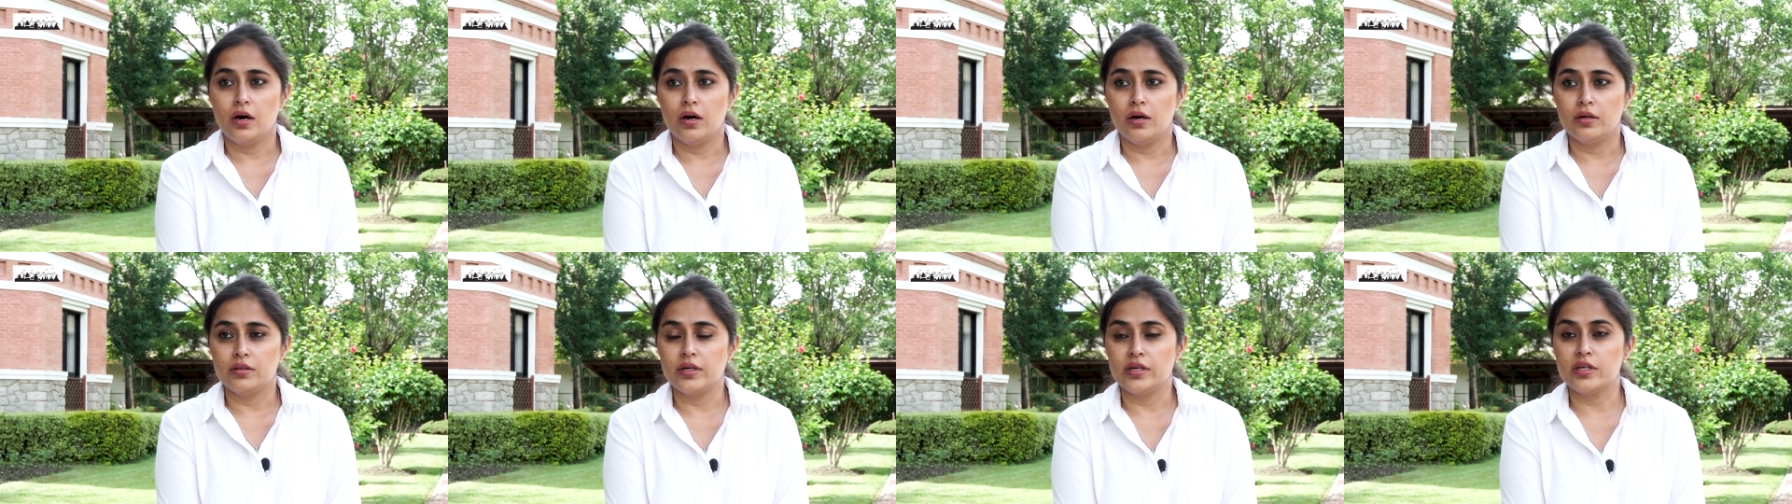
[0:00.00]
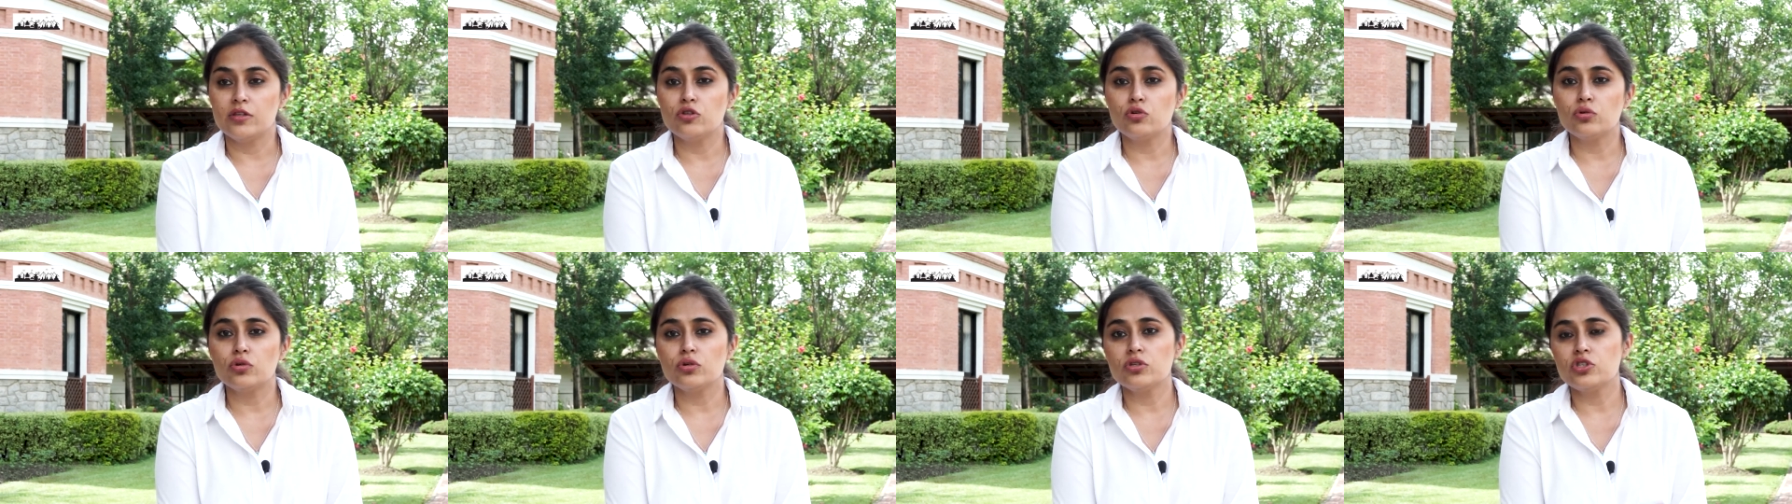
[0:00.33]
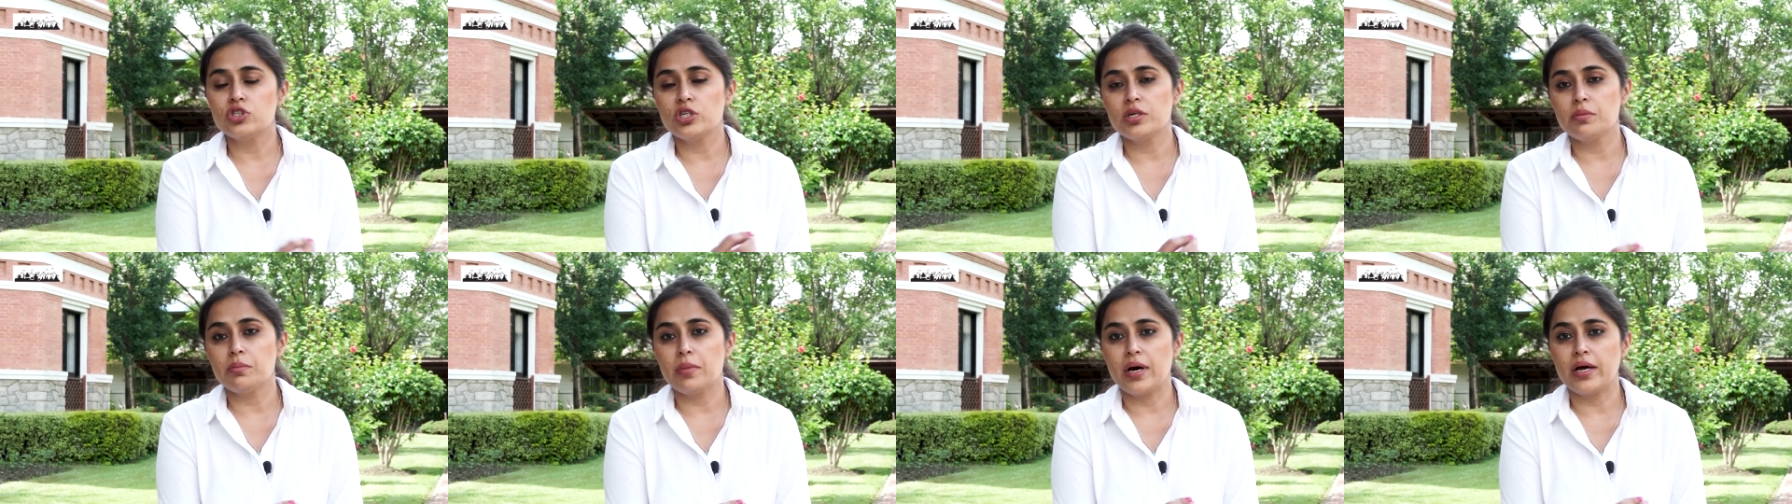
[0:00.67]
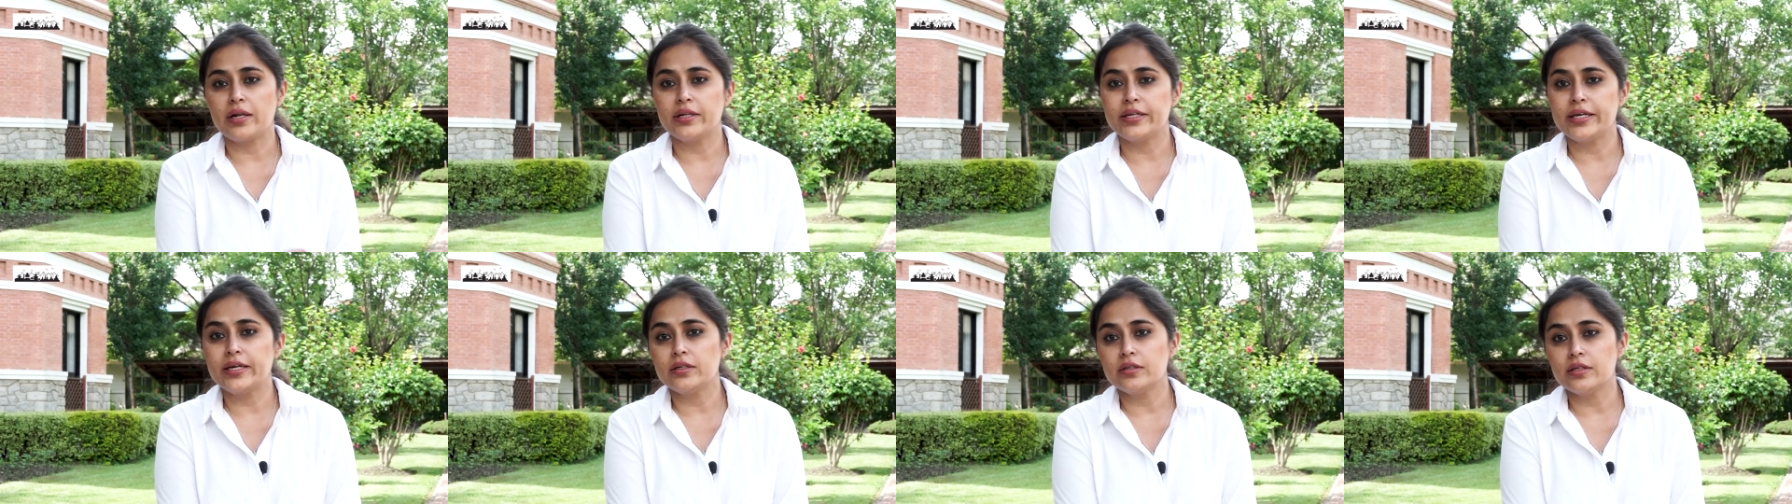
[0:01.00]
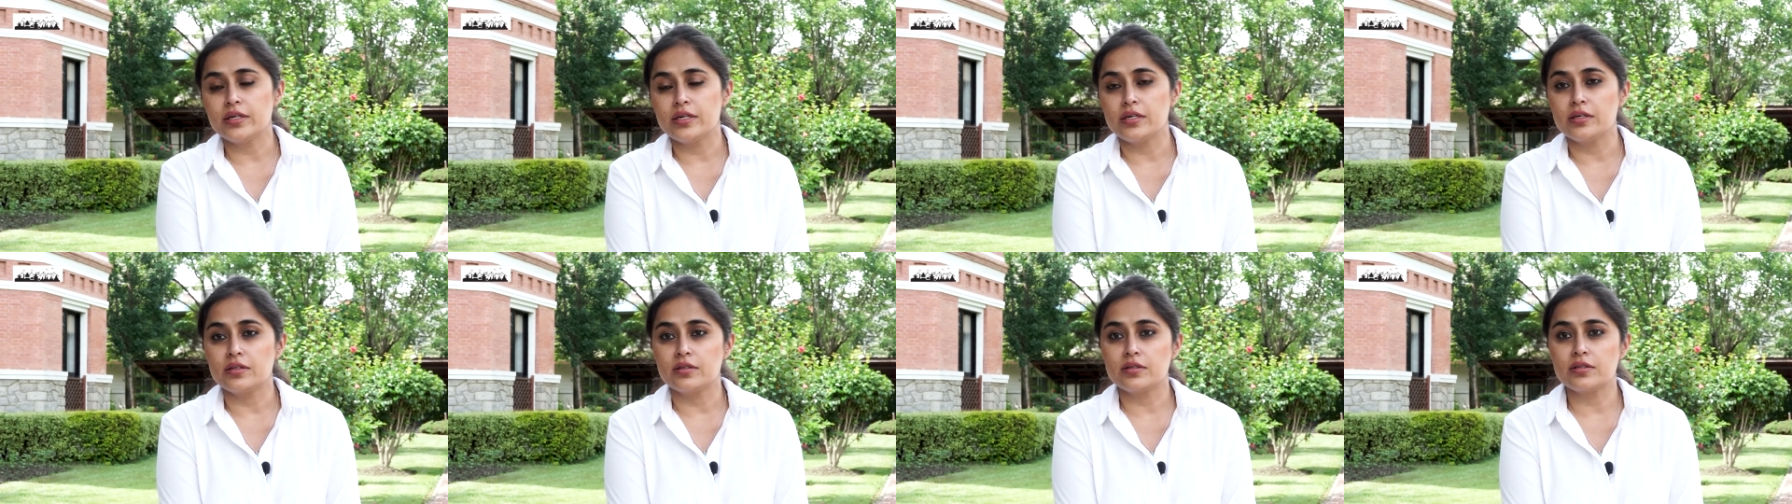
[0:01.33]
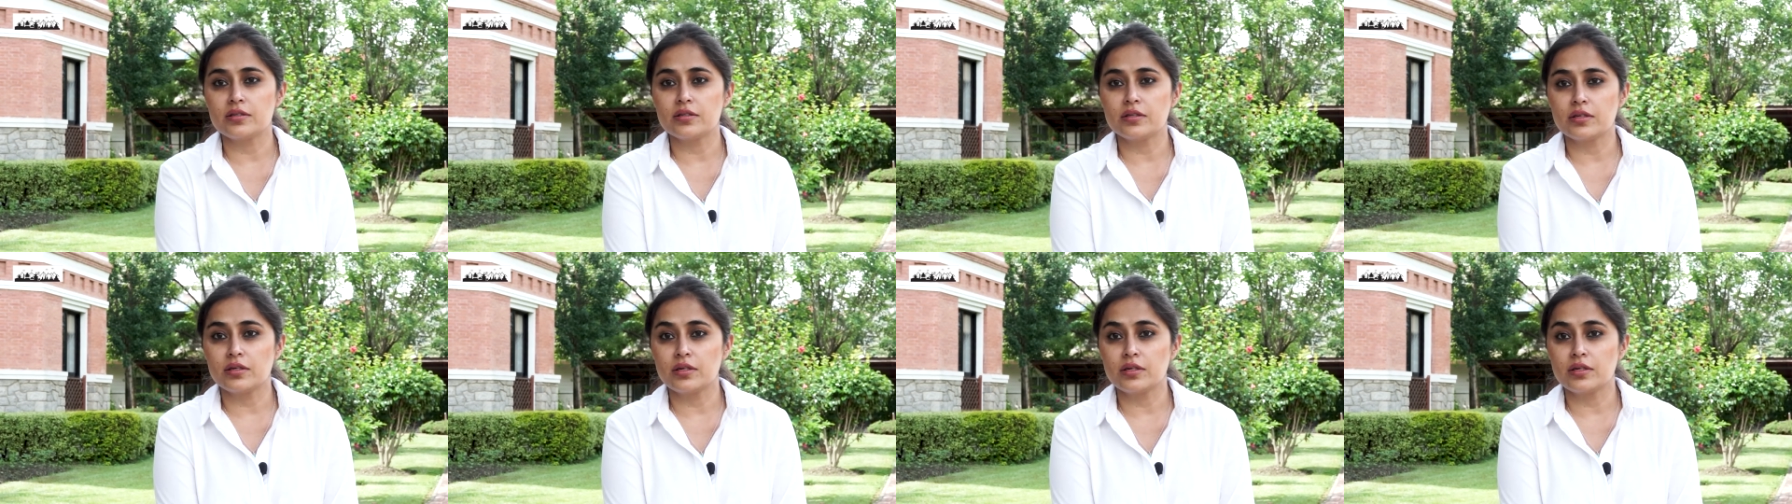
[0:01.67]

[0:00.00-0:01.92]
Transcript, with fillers: The Hindu Kush Himalaya is